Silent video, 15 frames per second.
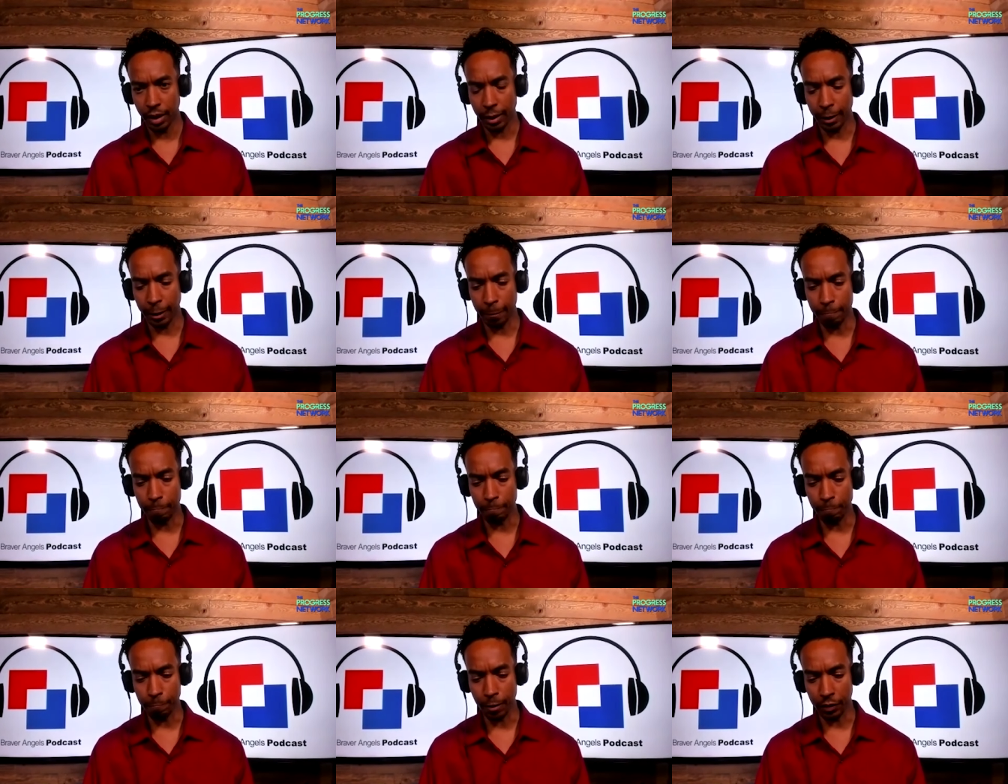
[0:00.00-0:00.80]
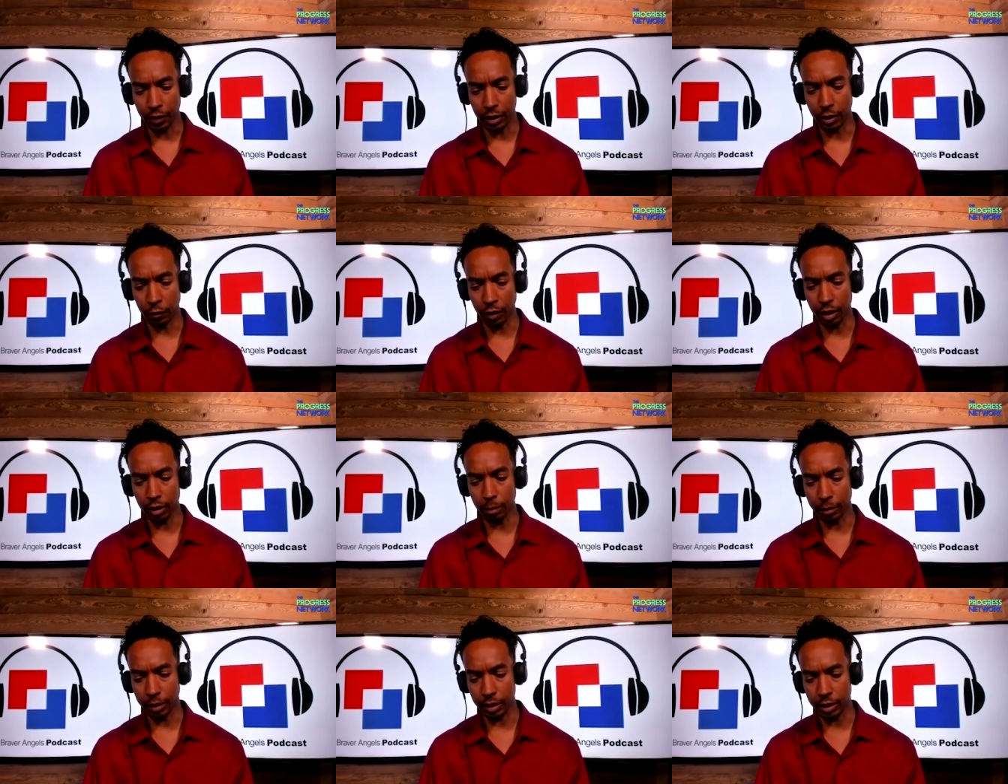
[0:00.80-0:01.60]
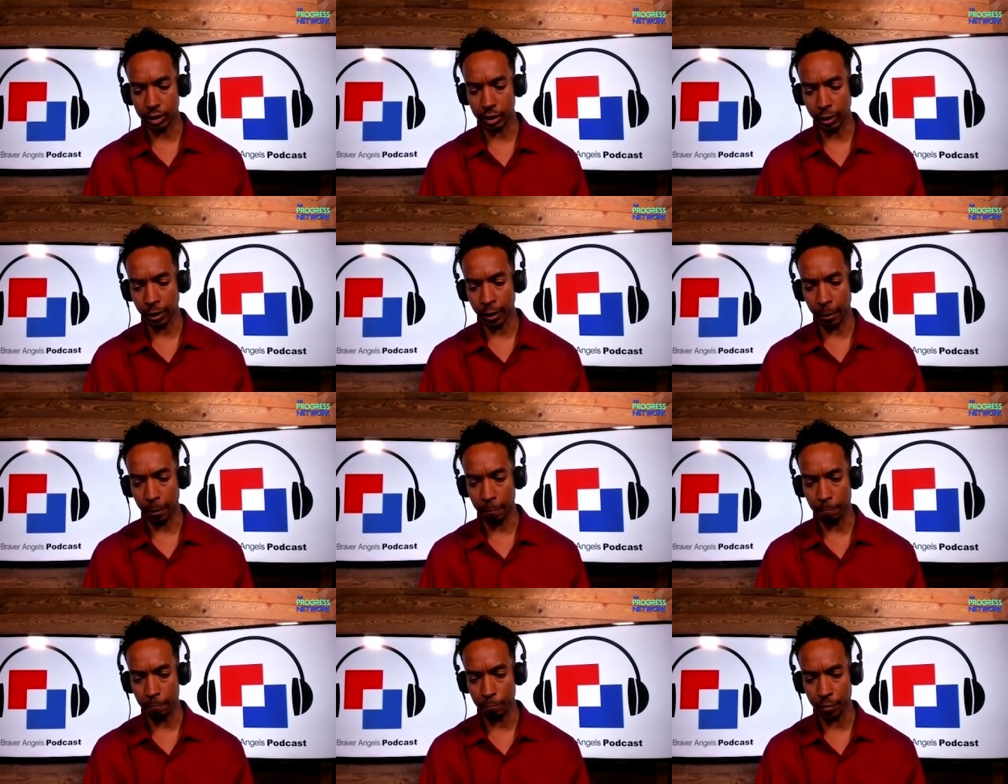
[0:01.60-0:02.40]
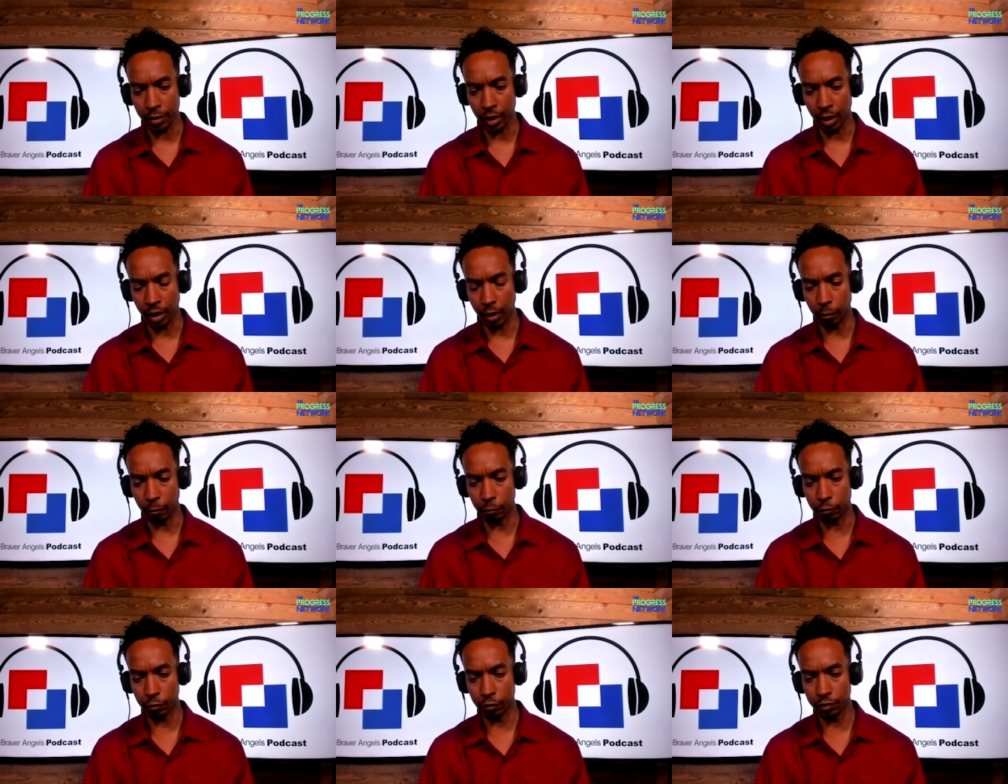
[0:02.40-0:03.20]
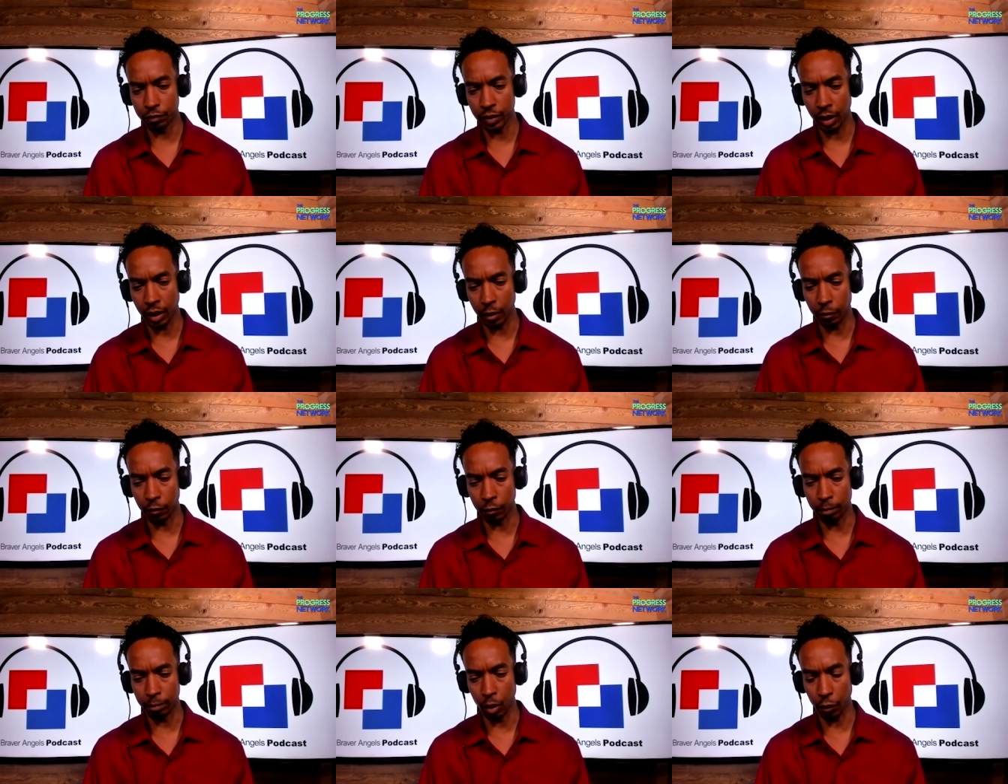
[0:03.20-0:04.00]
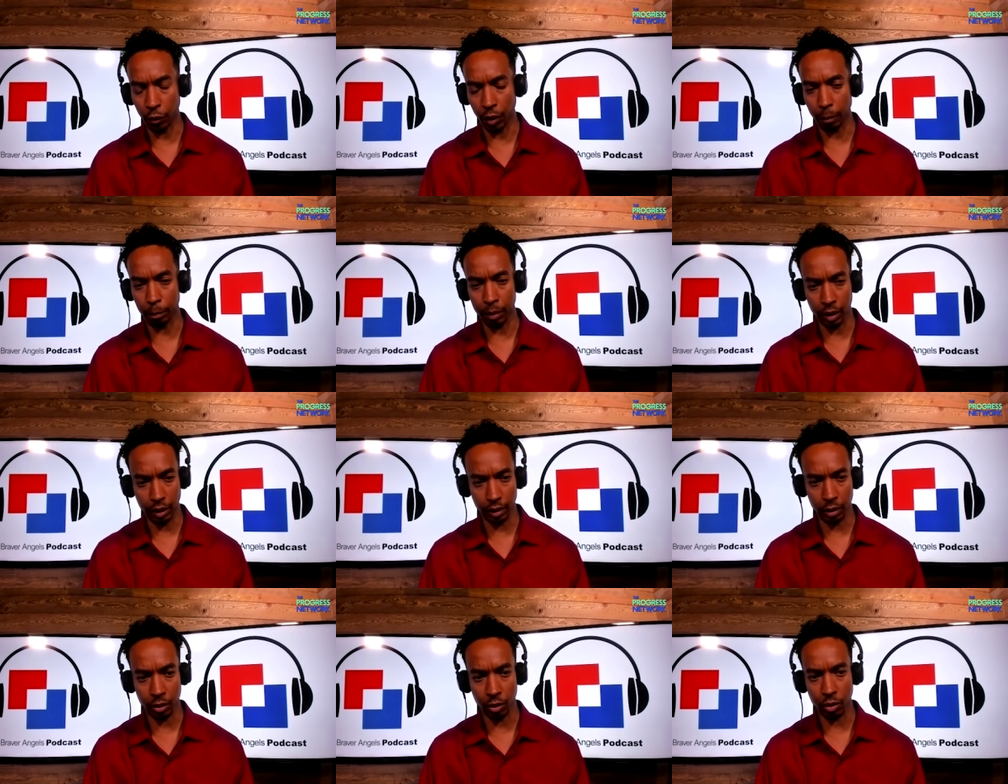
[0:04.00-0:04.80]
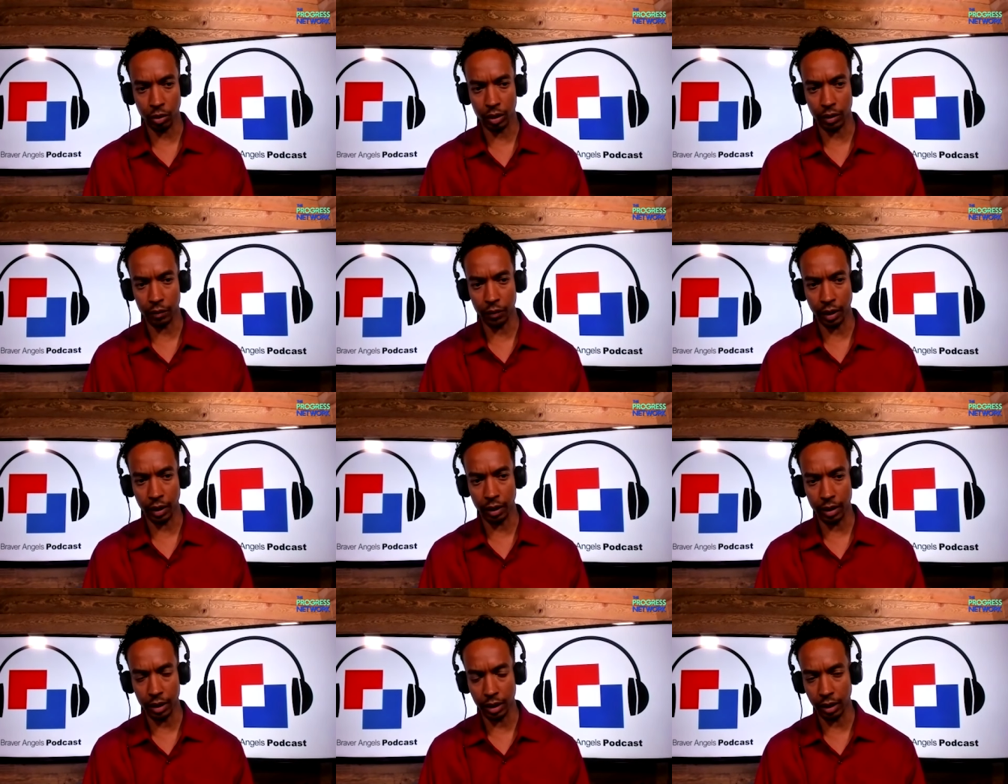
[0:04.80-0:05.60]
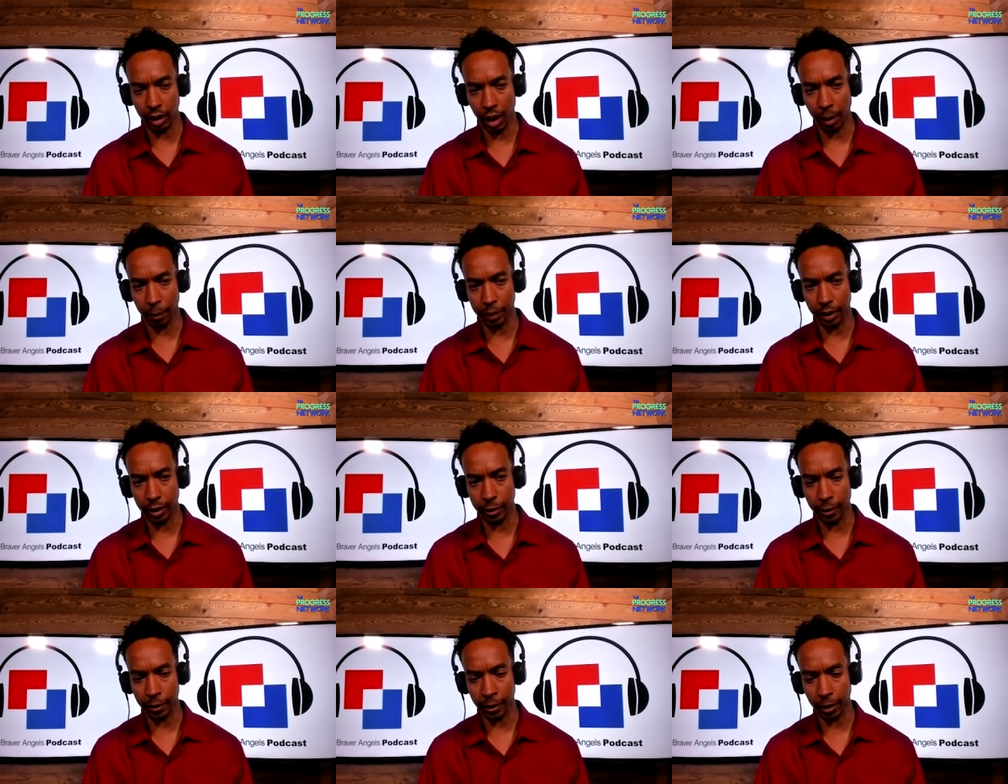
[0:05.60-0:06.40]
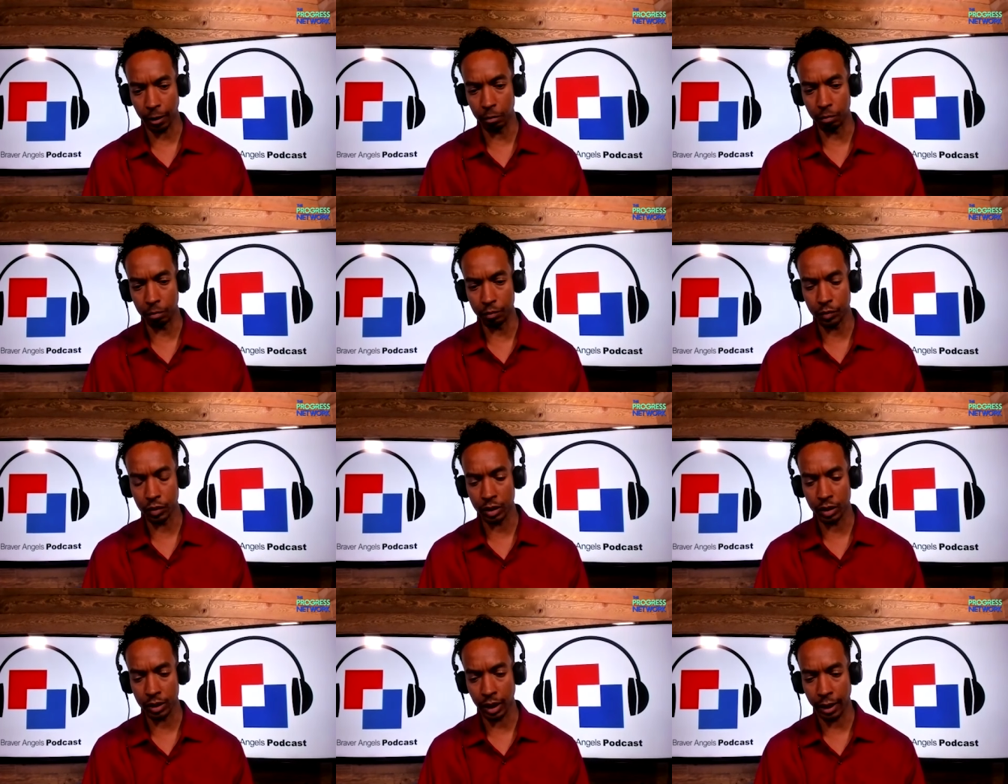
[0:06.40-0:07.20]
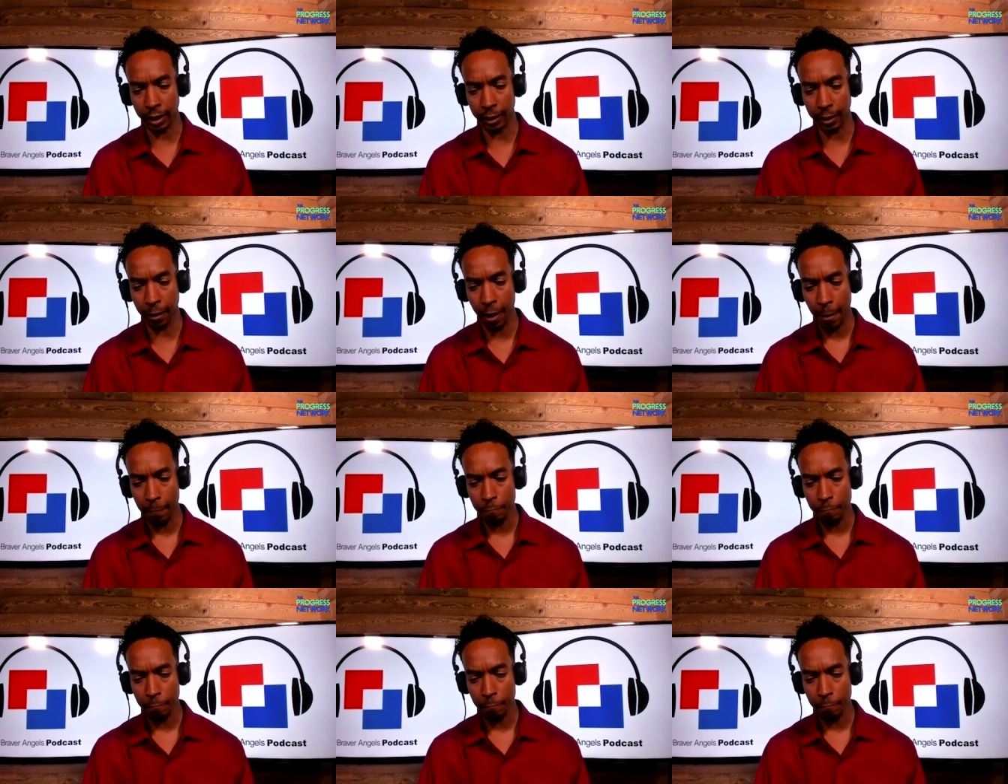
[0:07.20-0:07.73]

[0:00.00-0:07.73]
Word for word: um, in the development um, of of both our political and, and economic um, society